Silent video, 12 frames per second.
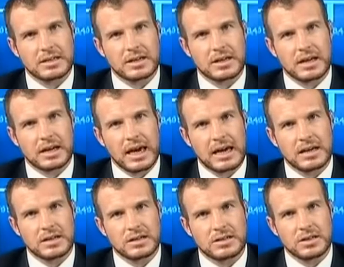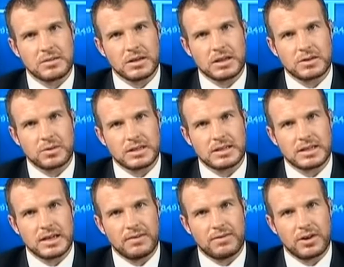So again, assuming that we
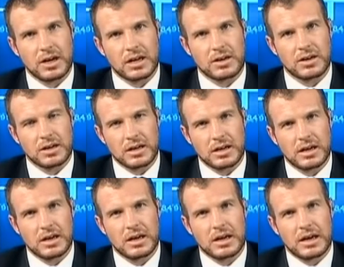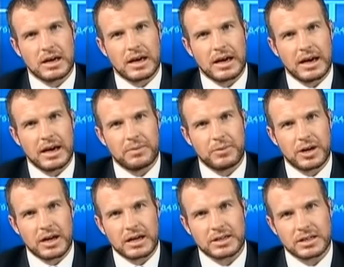see very good
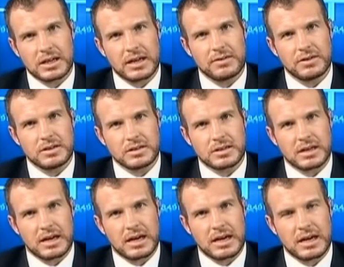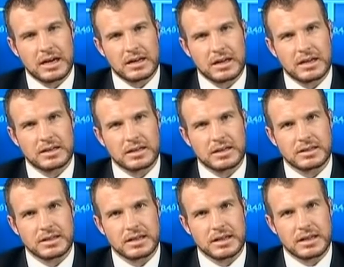production levels in
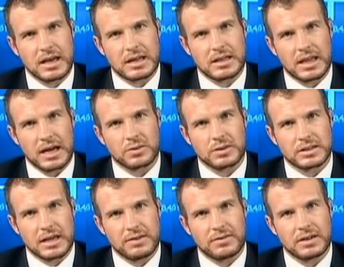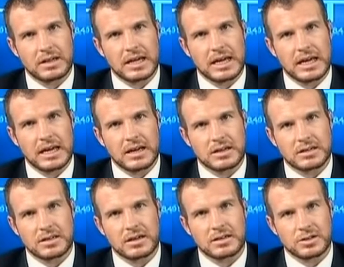Delta, that will definitely
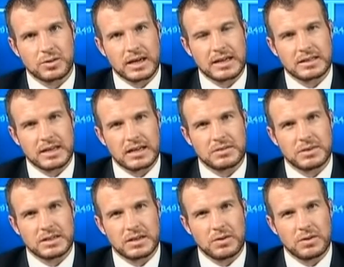start swinging sentiment.